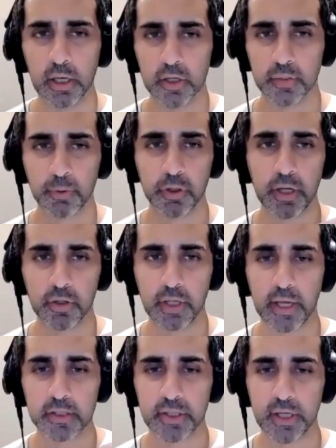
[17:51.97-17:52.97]
So put that on the
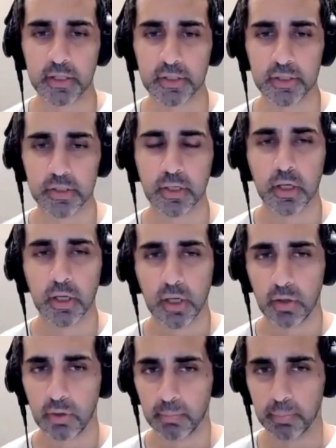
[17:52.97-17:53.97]
x-axis,
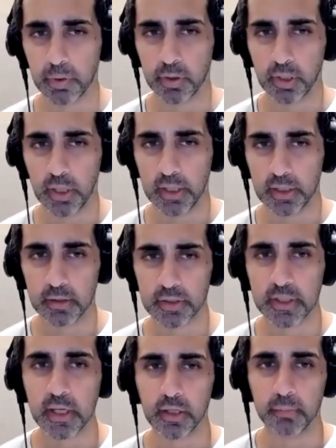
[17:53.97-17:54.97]
and then put
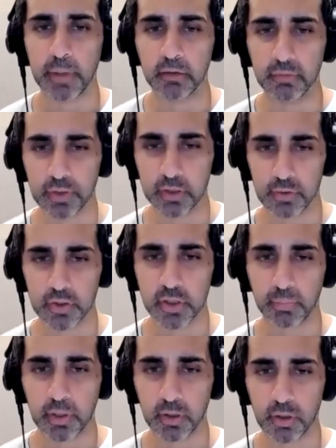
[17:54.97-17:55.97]
scaling benefit or
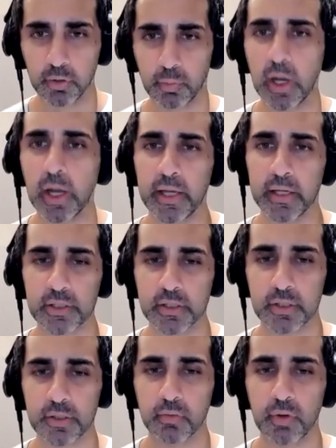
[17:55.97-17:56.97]
something on the
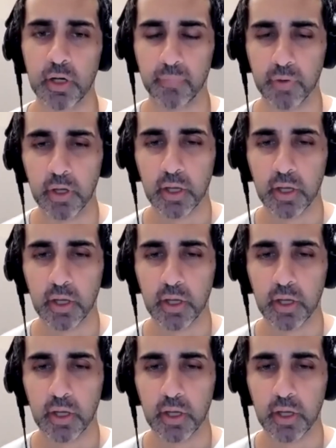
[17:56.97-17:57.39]
y-axis, right?